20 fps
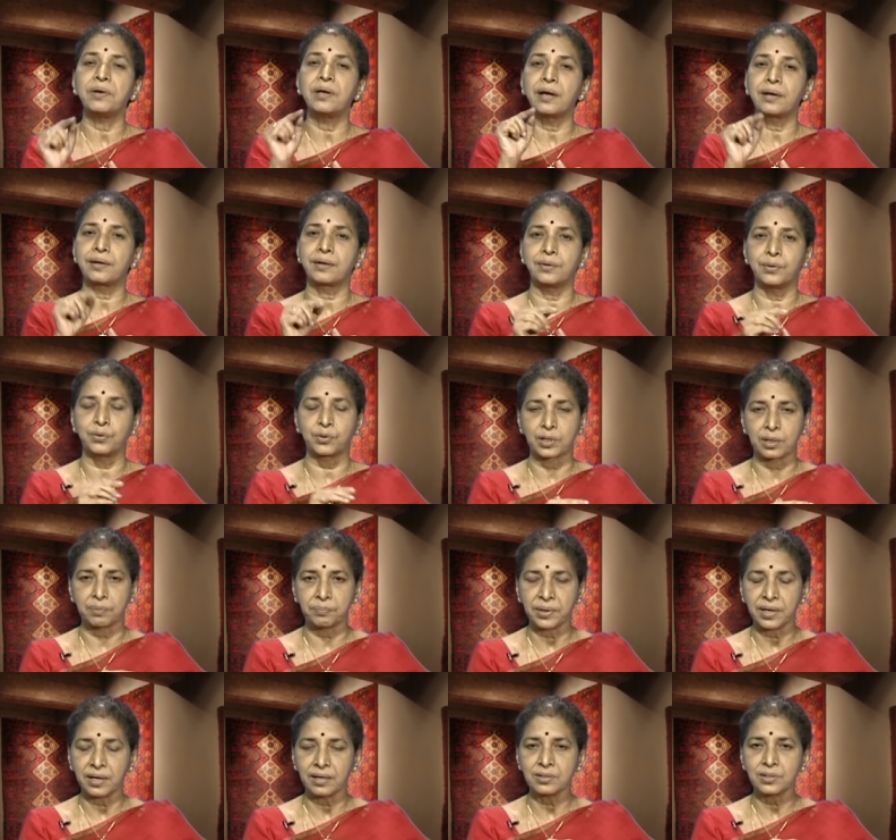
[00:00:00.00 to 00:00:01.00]
at a neutral
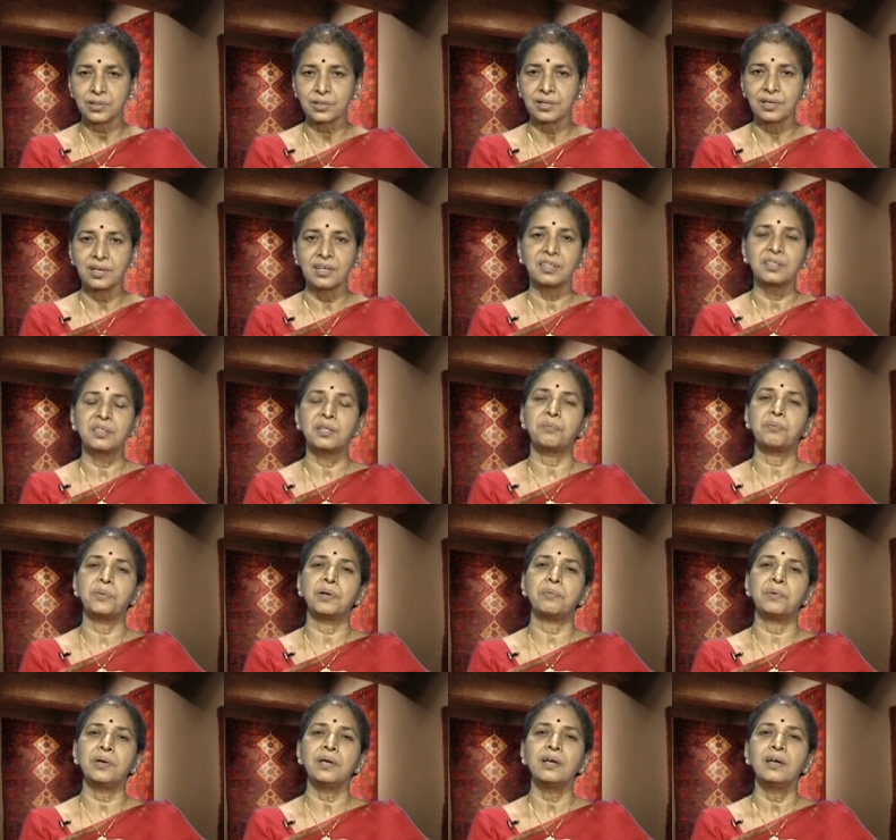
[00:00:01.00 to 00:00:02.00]
pH that may
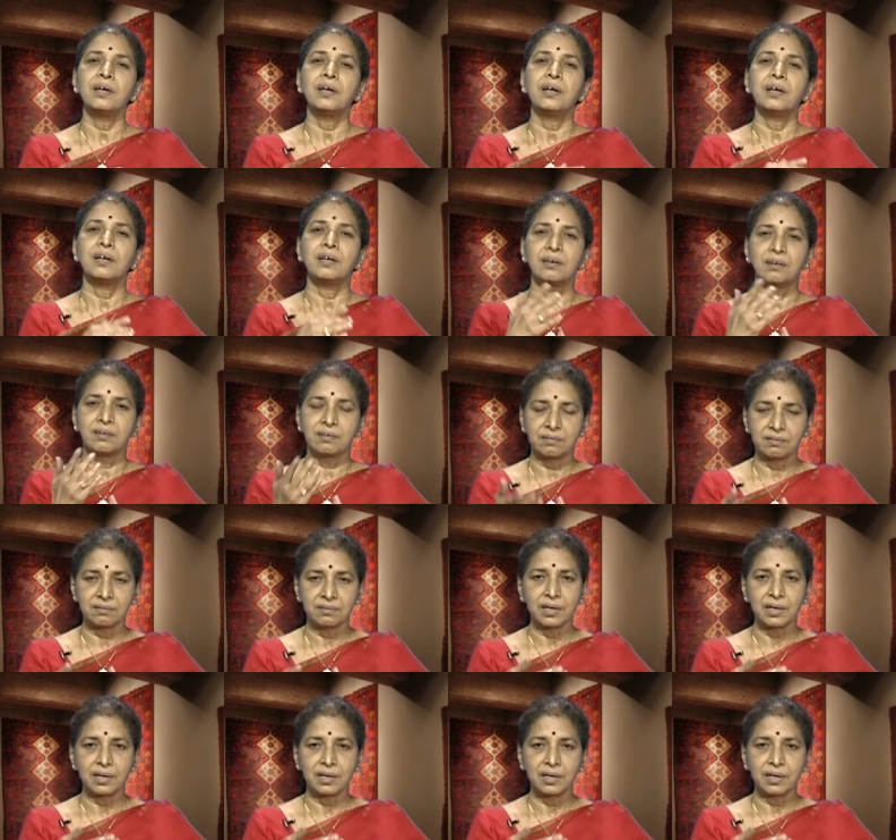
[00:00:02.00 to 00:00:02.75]
be uh,